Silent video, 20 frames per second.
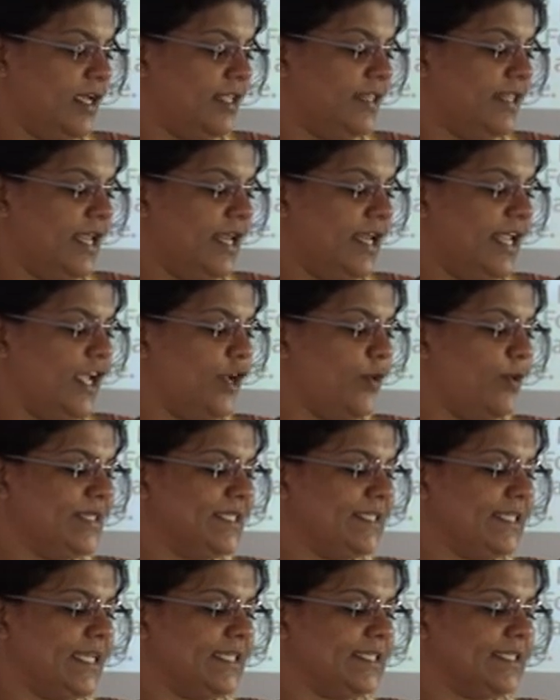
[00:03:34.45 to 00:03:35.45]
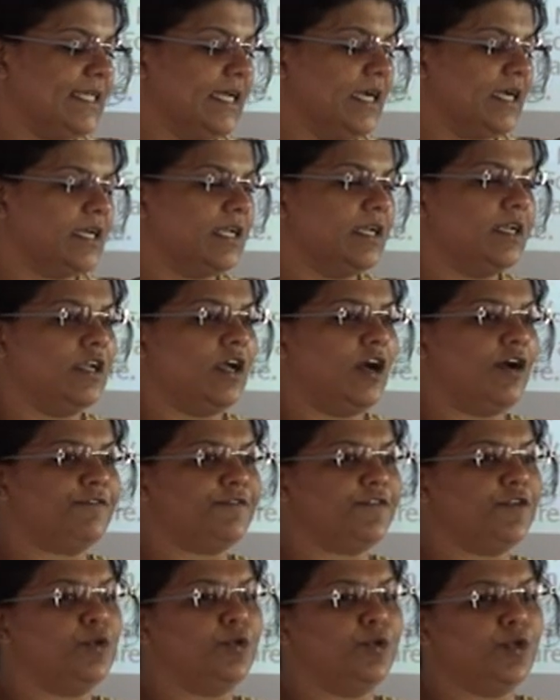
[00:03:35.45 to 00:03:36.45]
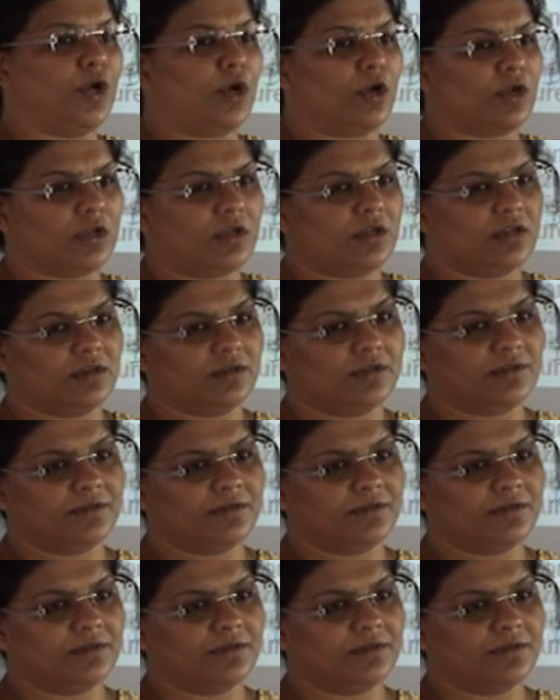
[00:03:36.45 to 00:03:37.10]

the Linguistic Circle of New York.